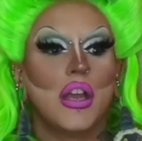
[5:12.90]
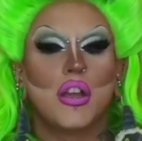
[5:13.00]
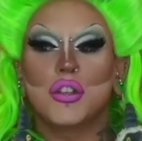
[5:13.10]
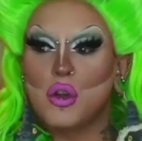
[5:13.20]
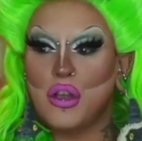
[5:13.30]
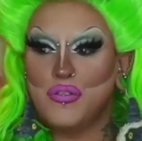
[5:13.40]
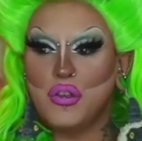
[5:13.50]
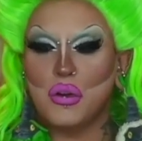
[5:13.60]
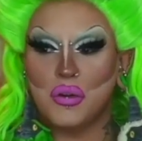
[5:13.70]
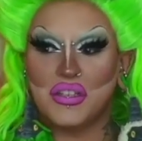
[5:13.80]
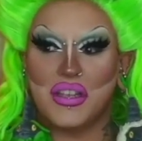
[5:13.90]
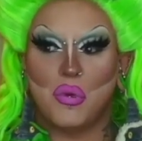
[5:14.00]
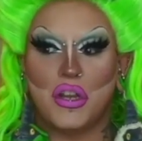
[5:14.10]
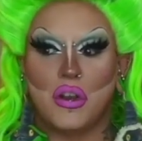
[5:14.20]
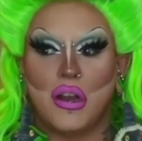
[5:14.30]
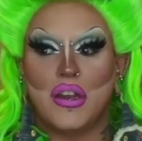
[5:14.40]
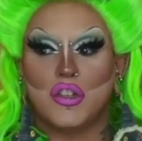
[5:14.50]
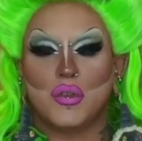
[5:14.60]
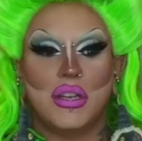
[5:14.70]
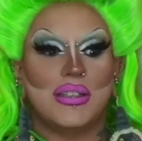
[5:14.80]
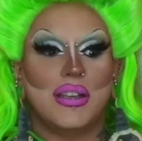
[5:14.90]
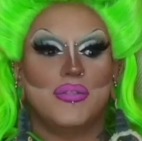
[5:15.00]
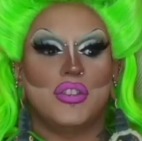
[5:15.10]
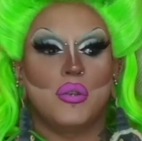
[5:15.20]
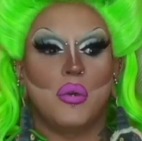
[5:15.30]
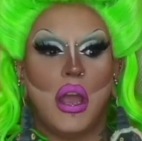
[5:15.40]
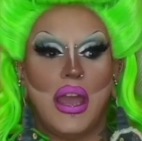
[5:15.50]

So if you notice that one of your honey trees gives you